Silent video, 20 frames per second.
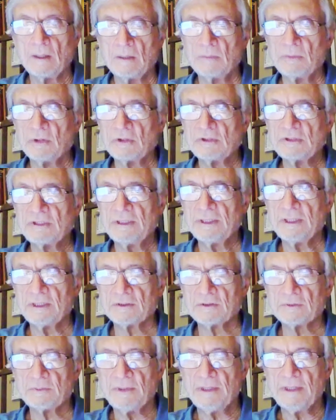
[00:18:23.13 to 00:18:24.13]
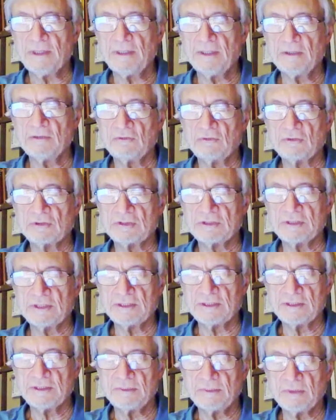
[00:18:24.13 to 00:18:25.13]
parsing and explaining for
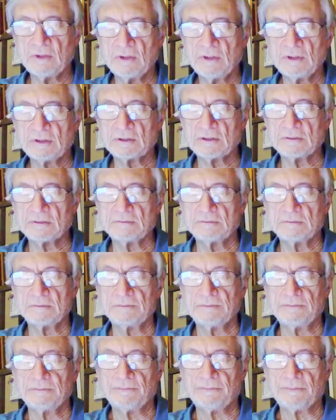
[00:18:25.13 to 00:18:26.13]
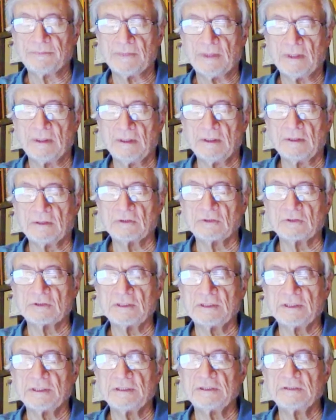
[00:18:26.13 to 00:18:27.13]
60 marks,
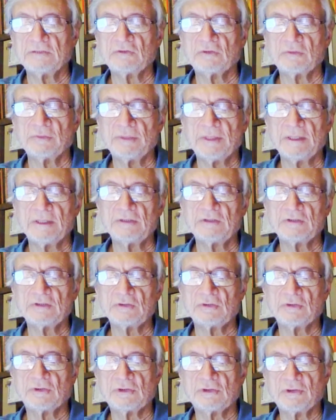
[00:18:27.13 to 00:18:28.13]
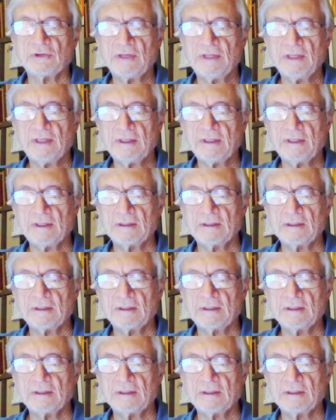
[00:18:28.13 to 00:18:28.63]
translation from English to Greek,